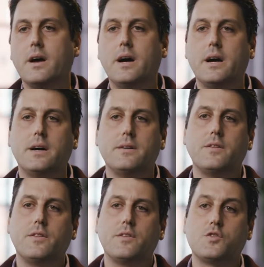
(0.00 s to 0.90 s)

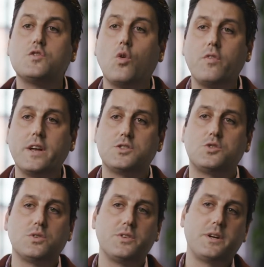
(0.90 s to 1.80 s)
The Soviets
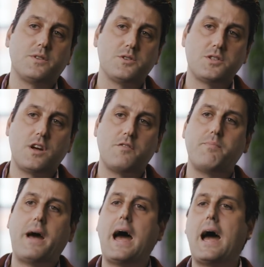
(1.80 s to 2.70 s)
drilled out this
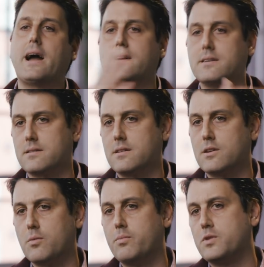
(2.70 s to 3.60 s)
stuff back and,
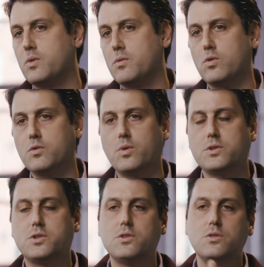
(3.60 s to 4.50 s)
you know, between World
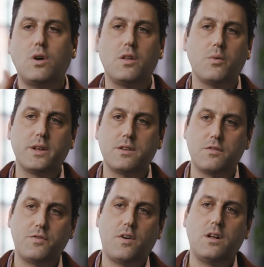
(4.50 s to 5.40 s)
War II all the way to
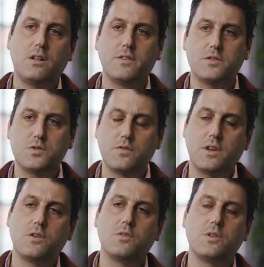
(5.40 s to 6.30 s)
the fall of the
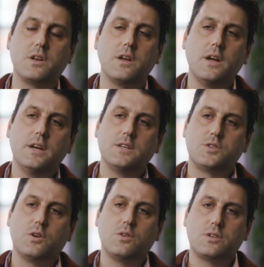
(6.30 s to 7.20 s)
Soviet Union.
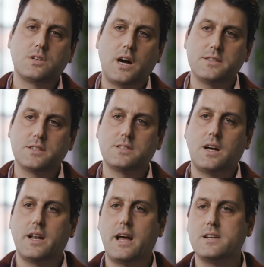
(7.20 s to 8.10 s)
So
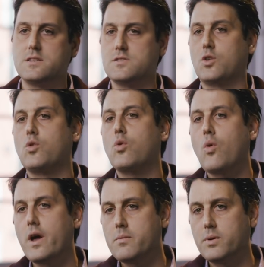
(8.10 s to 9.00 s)
Kazakhstan has these
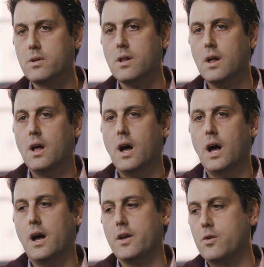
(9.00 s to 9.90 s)
incredible
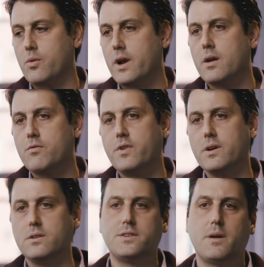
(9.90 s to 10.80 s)
uranium
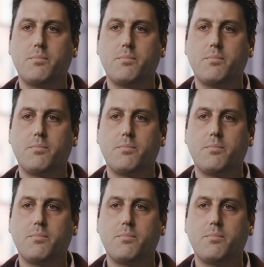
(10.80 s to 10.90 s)
fields